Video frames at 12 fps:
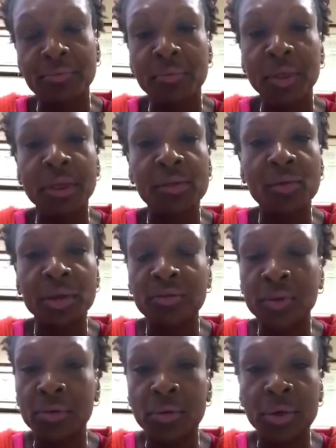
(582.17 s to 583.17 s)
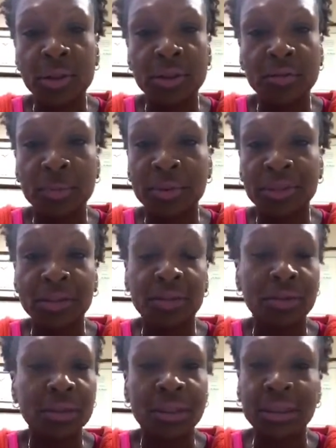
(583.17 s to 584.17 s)
Because orders of
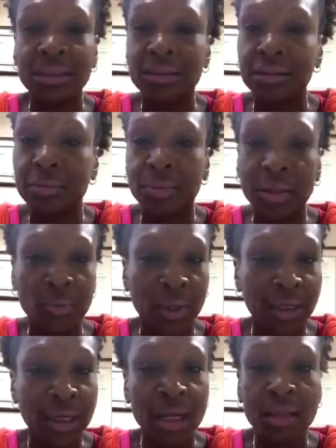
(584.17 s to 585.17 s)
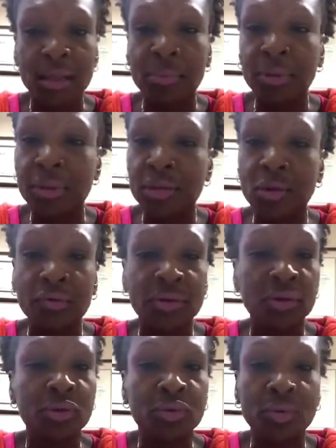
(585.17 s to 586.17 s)
protections are nothing to play with. The police
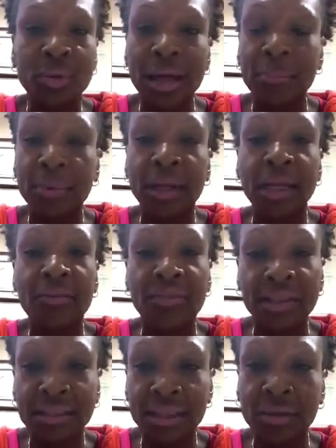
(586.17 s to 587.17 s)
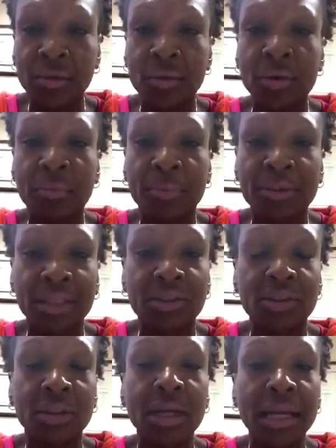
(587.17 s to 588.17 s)
officers do not play. If they see an order of
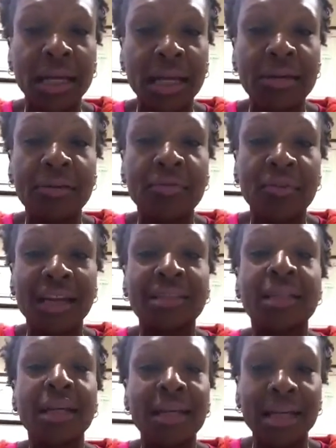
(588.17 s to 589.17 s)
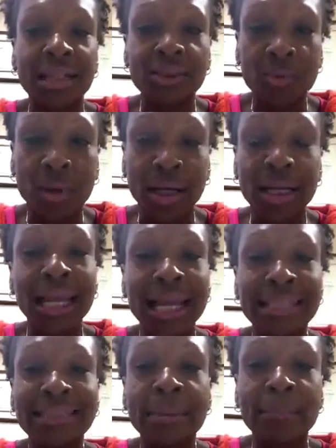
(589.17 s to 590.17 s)
protection in effect, guess what?
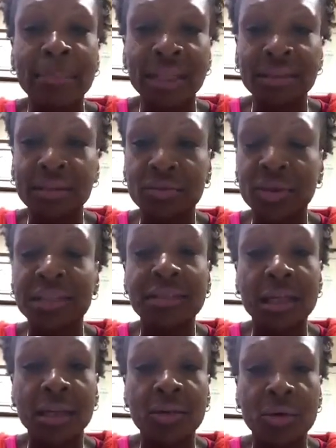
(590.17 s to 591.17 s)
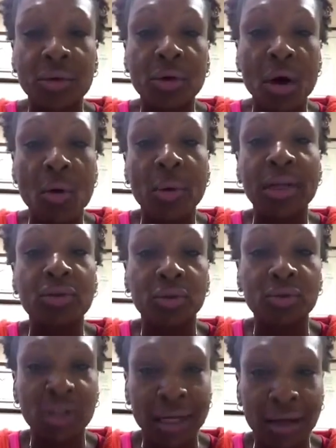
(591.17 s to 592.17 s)
It's a must arrest, and you're going to
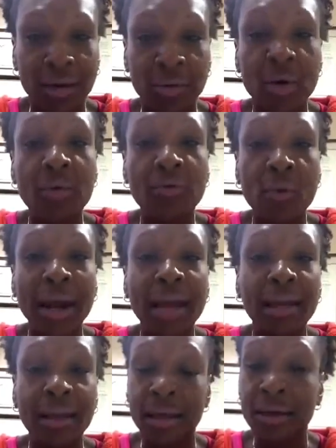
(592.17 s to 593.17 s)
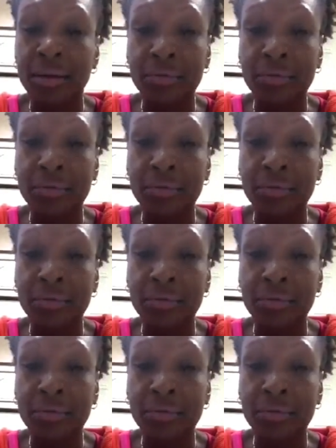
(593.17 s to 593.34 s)
jail for a